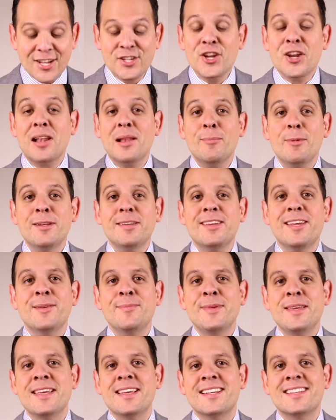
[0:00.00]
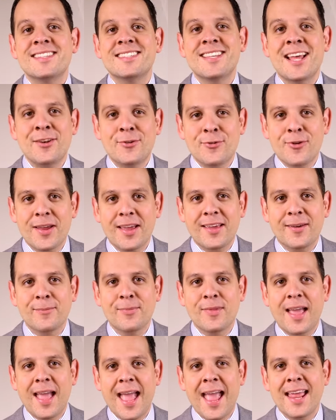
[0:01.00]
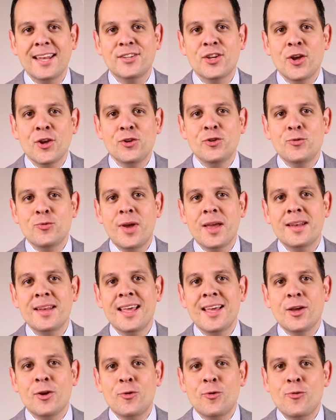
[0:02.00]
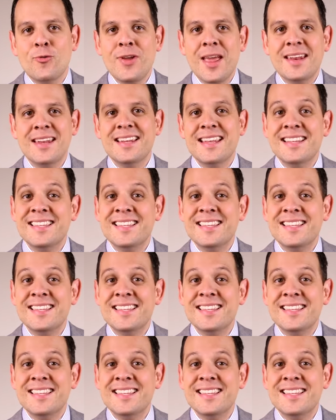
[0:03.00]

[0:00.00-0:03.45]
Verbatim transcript: A gentleman can be eccentric, and you can create an